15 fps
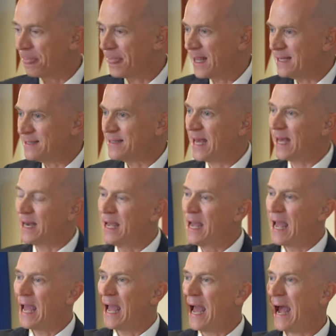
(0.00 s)
is that
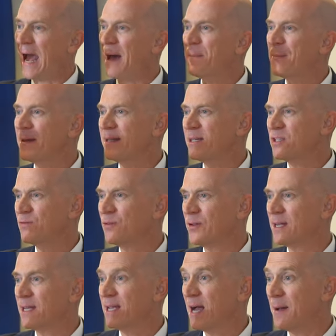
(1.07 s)
happiness for
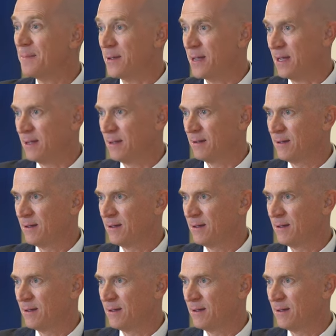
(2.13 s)
the yuppie